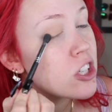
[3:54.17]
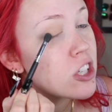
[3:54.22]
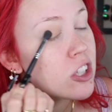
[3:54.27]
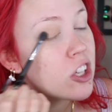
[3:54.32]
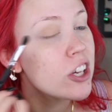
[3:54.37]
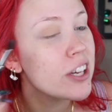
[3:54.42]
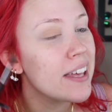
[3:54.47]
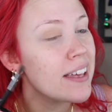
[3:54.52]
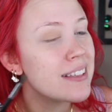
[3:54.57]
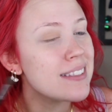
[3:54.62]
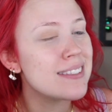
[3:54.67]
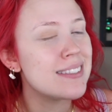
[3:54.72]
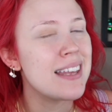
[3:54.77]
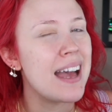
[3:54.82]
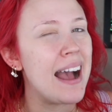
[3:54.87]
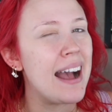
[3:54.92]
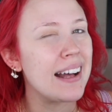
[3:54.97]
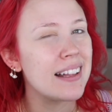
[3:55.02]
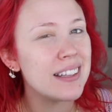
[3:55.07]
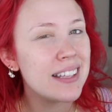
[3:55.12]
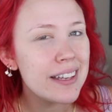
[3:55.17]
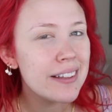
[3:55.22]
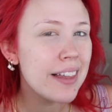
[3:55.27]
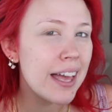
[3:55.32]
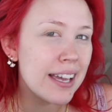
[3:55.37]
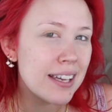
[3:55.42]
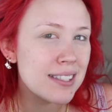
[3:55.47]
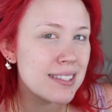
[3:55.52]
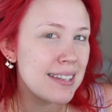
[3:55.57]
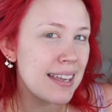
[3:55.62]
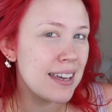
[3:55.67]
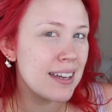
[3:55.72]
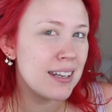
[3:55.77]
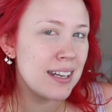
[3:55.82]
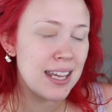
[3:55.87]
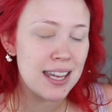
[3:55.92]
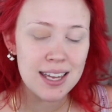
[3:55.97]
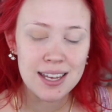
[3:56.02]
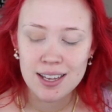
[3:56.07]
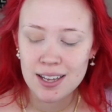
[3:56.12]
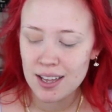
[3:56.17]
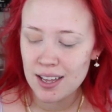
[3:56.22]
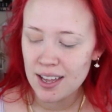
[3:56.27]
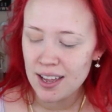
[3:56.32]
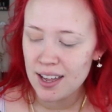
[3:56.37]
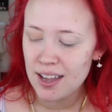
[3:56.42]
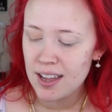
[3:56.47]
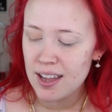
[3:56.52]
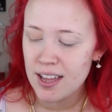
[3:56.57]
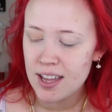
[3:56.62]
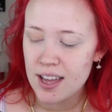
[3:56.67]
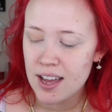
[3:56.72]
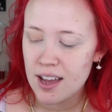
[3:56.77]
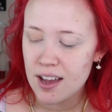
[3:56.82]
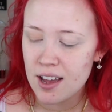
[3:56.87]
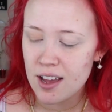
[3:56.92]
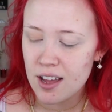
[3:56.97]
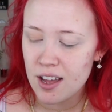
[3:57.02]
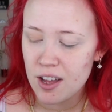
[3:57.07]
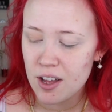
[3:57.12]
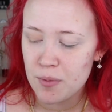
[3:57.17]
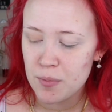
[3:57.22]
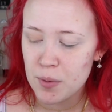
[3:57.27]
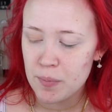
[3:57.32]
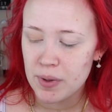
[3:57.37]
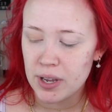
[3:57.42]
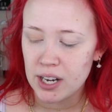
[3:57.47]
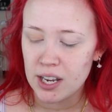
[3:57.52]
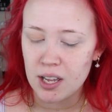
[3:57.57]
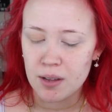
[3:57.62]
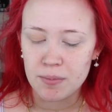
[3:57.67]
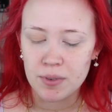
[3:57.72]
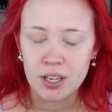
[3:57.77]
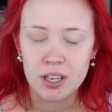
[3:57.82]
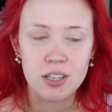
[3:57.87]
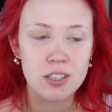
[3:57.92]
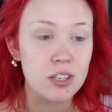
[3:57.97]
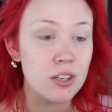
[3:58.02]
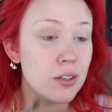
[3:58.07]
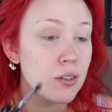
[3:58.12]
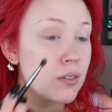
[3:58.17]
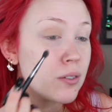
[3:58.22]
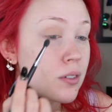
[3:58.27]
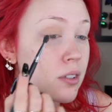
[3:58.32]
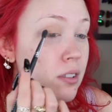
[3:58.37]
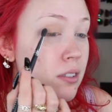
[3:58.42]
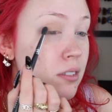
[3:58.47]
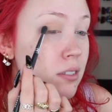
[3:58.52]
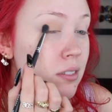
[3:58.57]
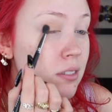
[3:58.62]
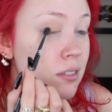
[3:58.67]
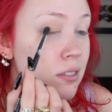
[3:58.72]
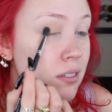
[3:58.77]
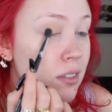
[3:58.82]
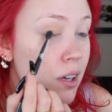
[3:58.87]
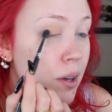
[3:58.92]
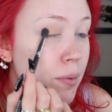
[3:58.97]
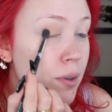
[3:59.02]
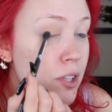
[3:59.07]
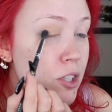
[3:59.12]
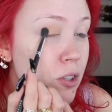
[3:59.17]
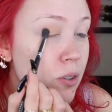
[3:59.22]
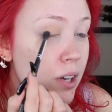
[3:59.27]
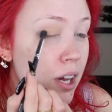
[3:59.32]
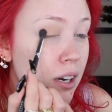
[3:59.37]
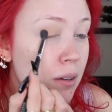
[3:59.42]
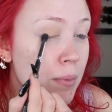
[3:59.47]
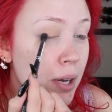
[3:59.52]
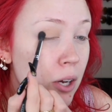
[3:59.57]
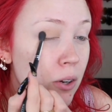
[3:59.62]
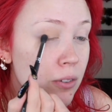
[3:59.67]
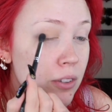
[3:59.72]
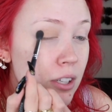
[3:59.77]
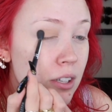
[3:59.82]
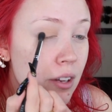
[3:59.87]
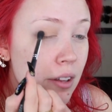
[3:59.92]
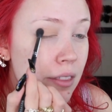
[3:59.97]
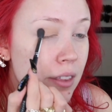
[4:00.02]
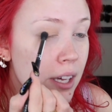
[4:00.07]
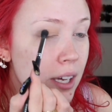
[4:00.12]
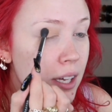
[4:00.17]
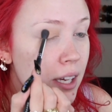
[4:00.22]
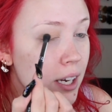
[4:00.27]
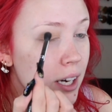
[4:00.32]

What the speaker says: to look exactly like Sandy, but I am gonna do, I'm gonna do kind of my own little thing